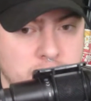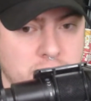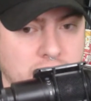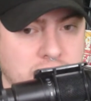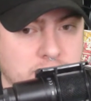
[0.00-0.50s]

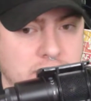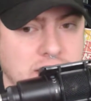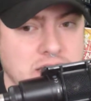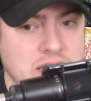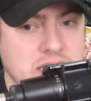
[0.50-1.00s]
but the
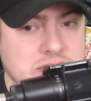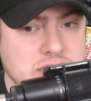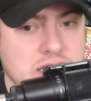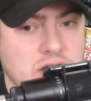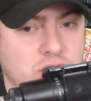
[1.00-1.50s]
Banda
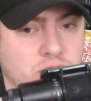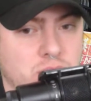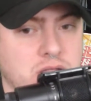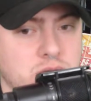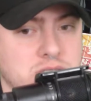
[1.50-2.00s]
Sea
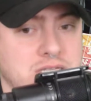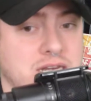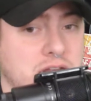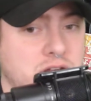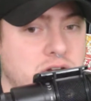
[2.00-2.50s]
Earthquake was
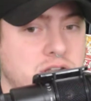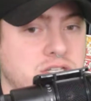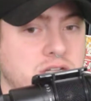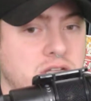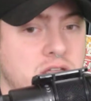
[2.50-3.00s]
in
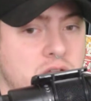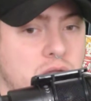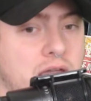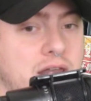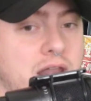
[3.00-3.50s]
Indonesia,
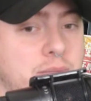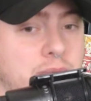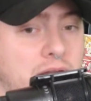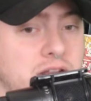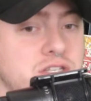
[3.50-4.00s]
had a
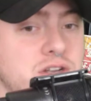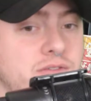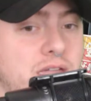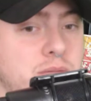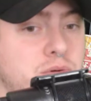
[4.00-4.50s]
magnitude
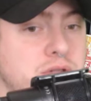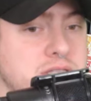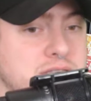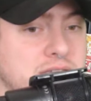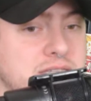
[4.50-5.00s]
of
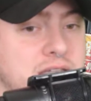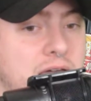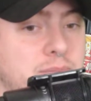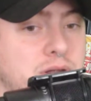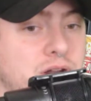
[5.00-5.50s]
8.6,
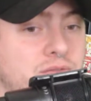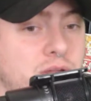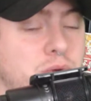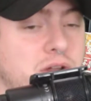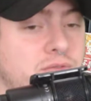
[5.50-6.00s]
happened on
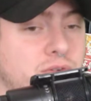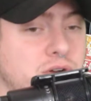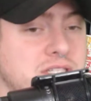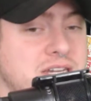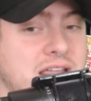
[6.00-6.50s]
February
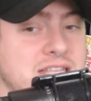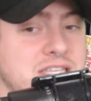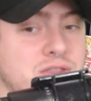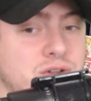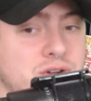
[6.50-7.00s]
1st,
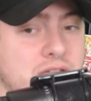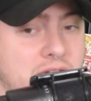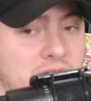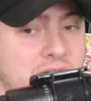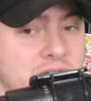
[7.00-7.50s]

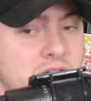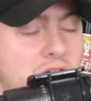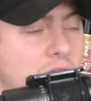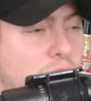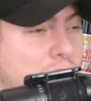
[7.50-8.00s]
1938,
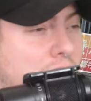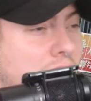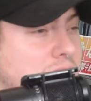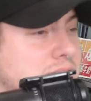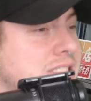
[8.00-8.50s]

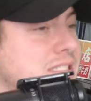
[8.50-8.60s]
around